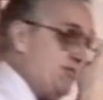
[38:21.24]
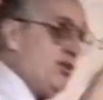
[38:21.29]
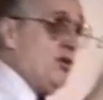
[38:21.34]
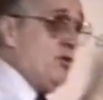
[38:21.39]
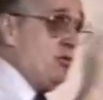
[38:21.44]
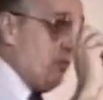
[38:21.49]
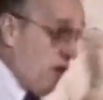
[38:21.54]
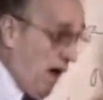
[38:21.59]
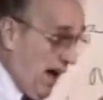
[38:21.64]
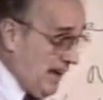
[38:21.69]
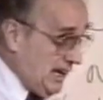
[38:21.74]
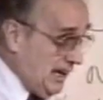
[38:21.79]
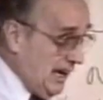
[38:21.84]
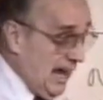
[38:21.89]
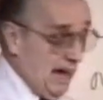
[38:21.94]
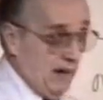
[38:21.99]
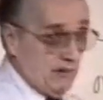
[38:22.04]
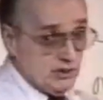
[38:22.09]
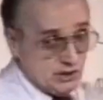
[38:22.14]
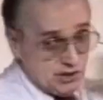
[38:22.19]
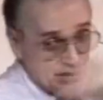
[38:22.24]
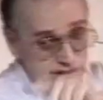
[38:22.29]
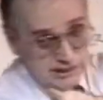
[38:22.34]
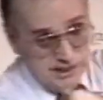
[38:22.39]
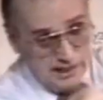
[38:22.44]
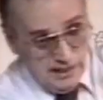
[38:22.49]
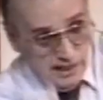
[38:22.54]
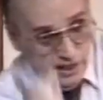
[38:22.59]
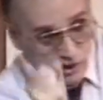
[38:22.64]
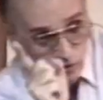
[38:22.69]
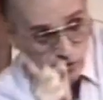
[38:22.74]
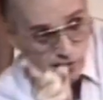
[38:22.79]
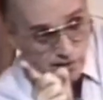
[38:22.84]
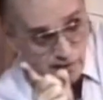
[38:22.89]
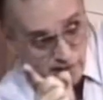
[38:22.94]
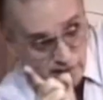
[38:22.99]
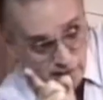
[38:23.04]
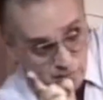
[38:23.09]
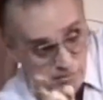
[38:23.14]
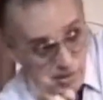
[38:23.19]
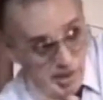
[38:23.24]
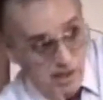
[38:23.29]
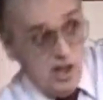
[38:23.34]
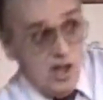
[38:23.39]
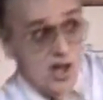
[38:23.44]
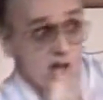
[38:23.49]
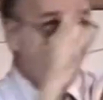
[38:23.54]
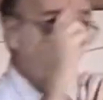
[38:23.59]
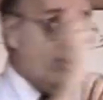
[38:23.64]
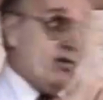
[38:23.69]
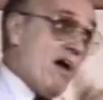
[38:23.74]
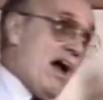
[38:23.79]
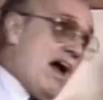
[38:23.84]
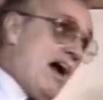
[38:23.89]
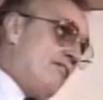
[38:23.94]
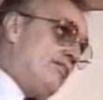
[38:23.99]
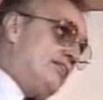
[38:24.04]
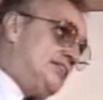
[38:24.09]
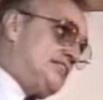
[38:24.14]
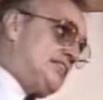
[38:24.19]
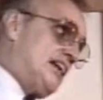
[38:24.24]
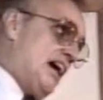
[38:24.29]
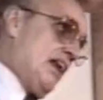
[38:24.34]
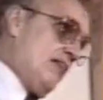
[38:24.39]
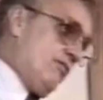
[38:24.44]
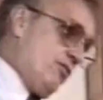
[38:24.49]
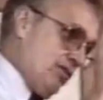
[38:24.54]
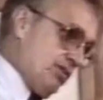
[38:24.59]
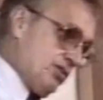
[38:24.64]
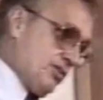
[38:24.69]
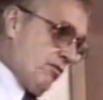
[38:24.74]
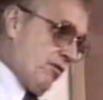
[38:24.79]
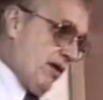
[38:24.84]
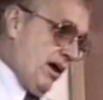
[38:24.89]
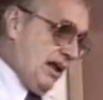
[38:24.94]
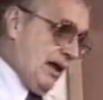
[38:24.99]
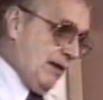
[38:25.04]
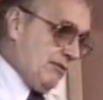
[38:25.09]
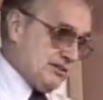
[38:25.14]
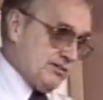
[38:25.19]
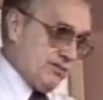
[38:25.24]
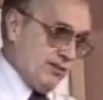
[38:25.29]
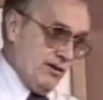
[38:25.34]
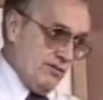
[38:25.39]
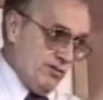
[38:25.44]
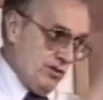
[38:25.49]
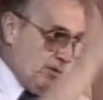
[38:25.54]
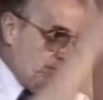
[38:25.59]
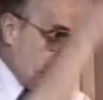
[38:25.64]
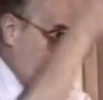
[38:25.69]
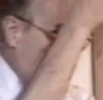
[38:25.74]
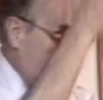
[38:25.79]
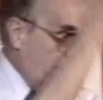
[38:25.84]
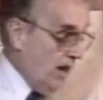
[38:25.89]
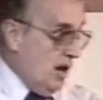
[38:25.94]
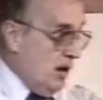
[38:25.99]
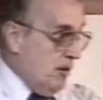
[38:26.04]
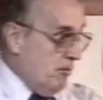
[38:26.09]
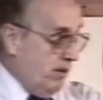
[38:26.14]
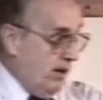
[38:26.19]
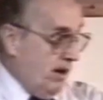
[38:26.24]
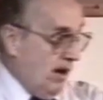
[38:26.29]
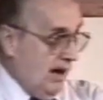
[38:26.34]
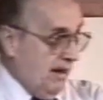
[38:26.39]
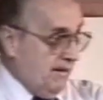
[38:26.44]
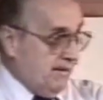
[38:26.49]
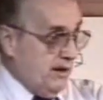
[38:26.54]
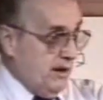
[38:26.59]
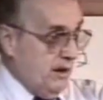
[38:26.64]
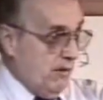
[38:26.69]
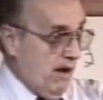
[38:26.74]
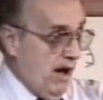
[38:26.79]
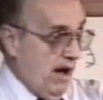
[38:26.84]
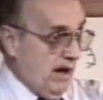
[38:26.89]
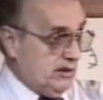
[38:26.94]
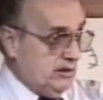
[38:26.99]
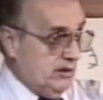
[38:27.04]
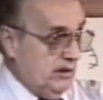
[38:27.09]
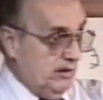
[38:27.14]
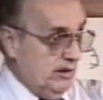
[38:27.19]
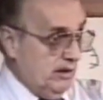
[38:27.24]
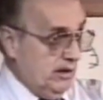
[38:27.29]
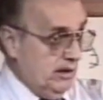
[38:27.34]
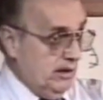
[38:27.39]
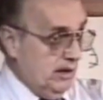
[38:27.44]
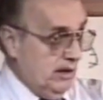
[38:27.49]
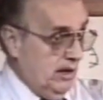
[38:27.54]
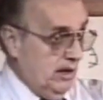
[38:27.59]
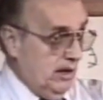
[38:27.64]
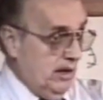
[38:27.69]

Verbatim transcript: of you, right now, as you're sitting here looking at me, you have inside of you, at the right hemisphere of your brain, beyond the arachnoid,